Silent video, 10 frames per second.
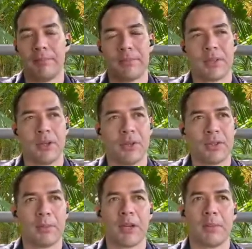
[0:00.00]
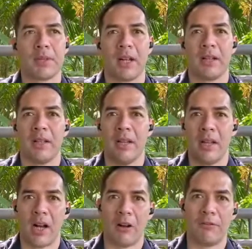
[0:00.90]
So sometimes
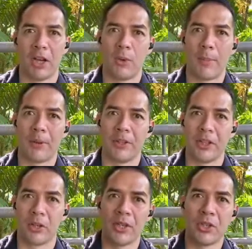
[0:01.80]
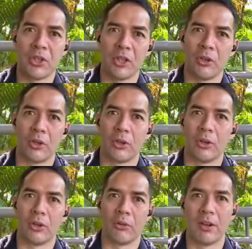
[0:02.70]
I'll follow up on her question, or
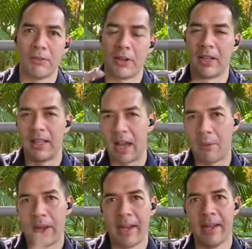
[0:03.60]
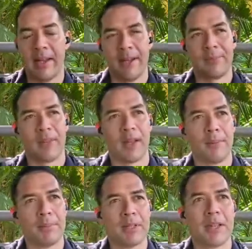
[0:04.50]
riff on it that way.
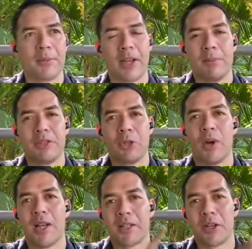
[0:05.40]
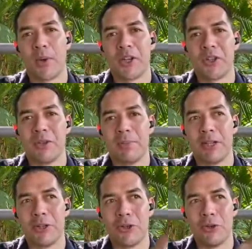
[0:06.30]
But sometimes you ask a question
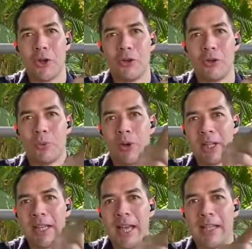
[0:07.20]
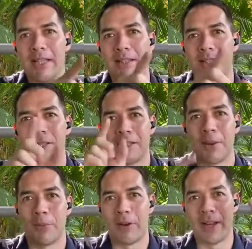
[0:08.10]
because you want to get it to
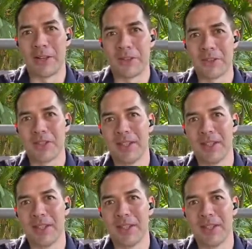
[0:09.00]
somewhere else.